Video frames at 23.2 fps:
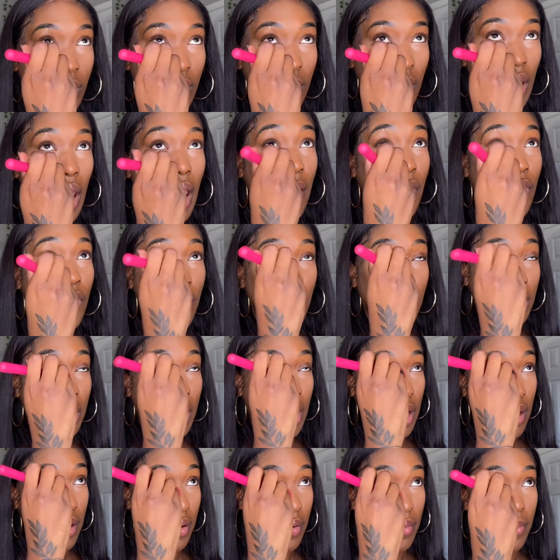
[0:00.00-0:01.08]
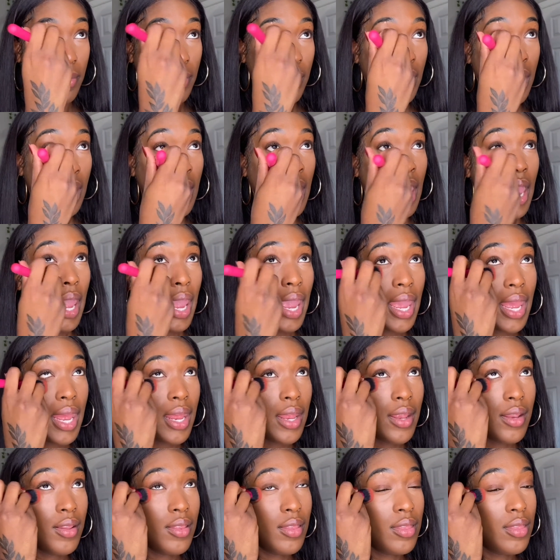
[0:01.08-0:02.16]
I really am.
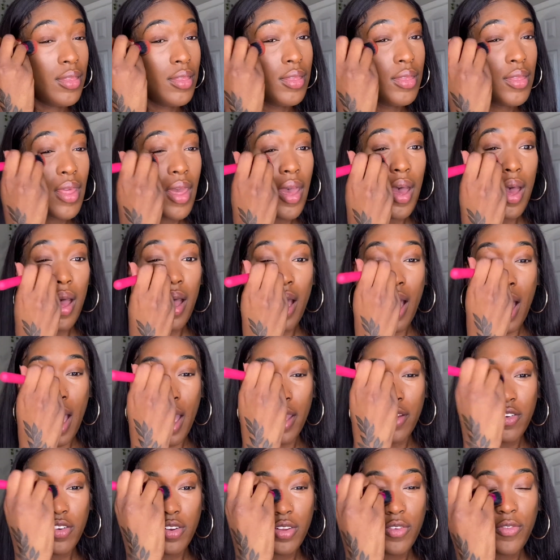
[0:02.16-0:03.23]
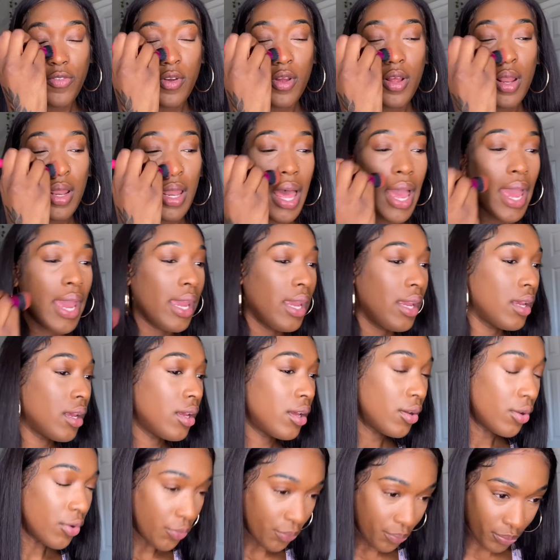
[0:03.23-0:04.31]
And I just feel like
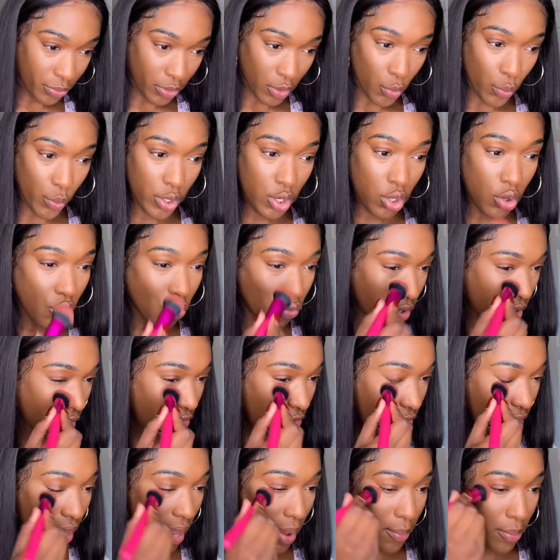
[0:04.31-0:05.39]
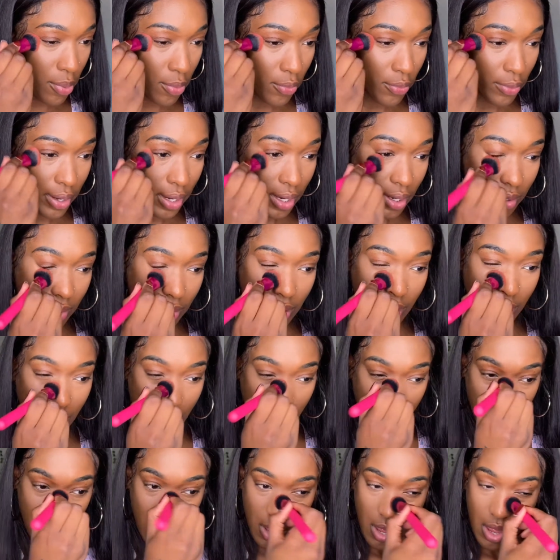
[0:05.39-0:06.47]
when you reach that point,
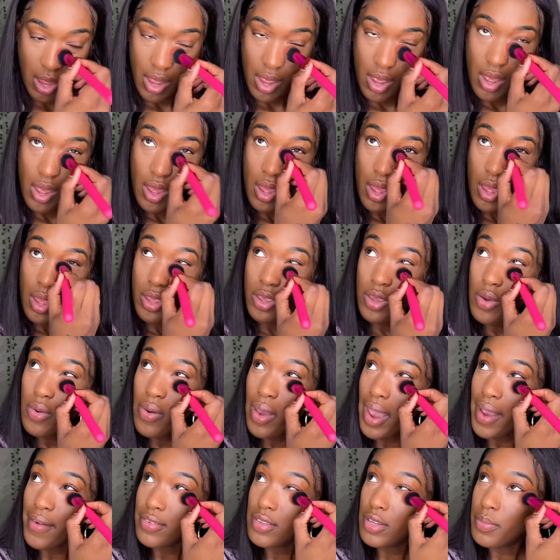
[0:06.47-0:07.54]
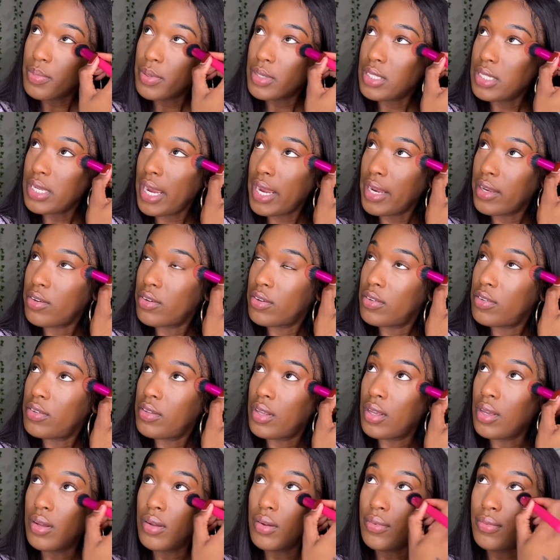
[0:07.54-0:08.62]
you have to protect
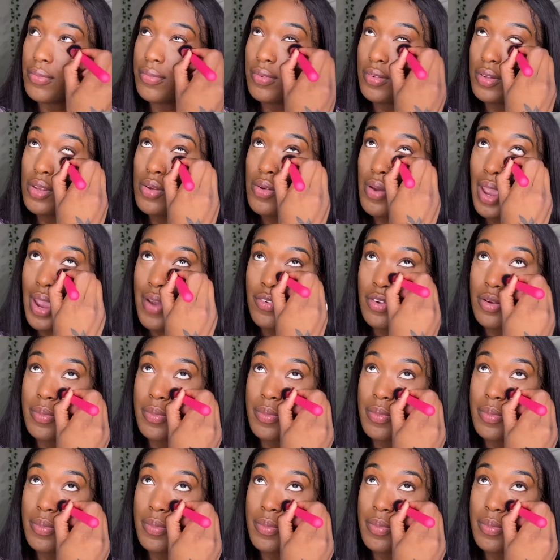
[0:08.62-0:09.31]
yourself. You have to